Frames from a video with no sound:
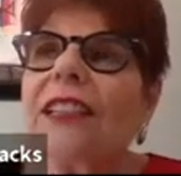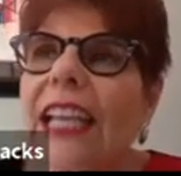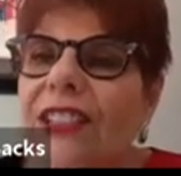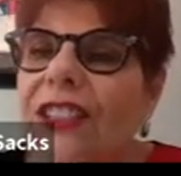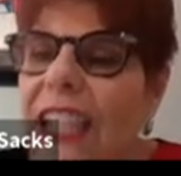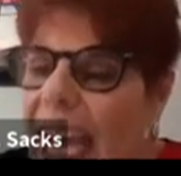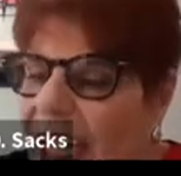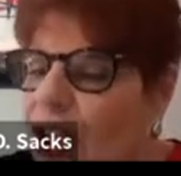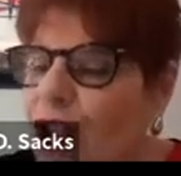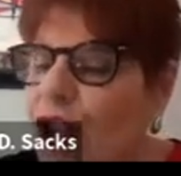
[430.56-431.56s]
let's
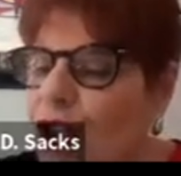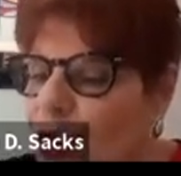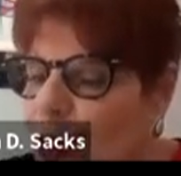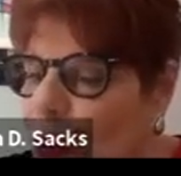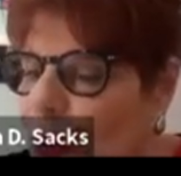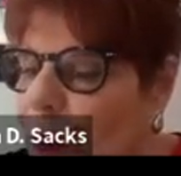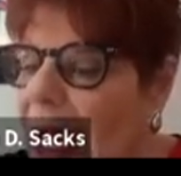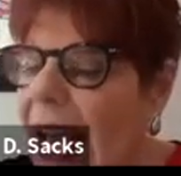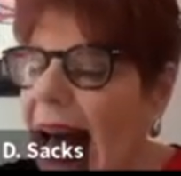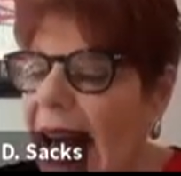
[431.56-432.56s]
not assume
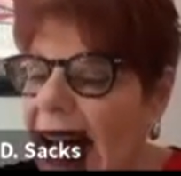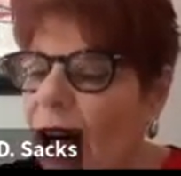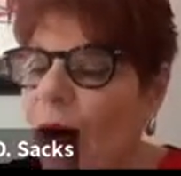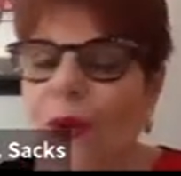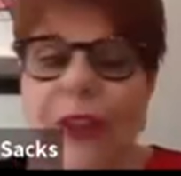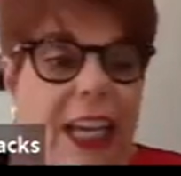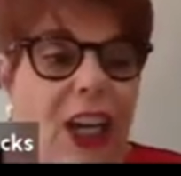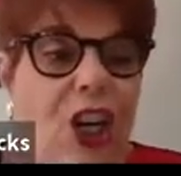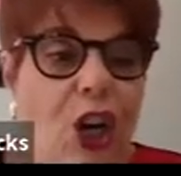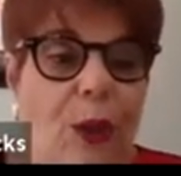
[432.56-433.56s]
how
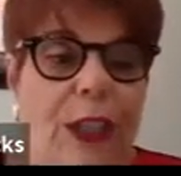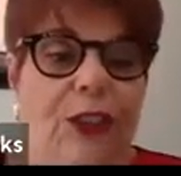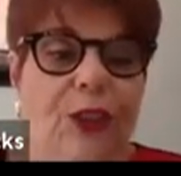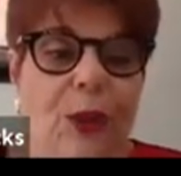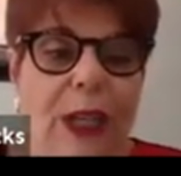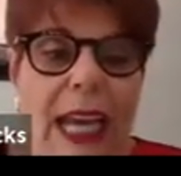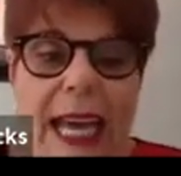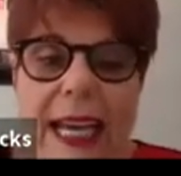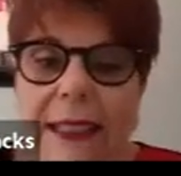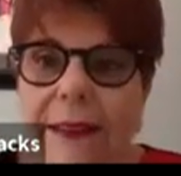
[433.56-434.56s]
they're going to
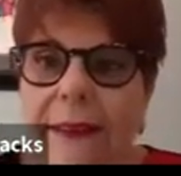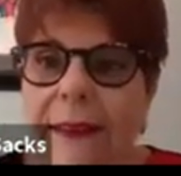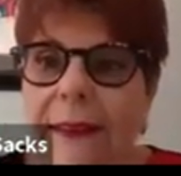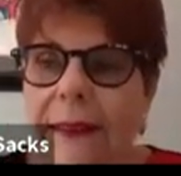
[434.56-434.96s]
react.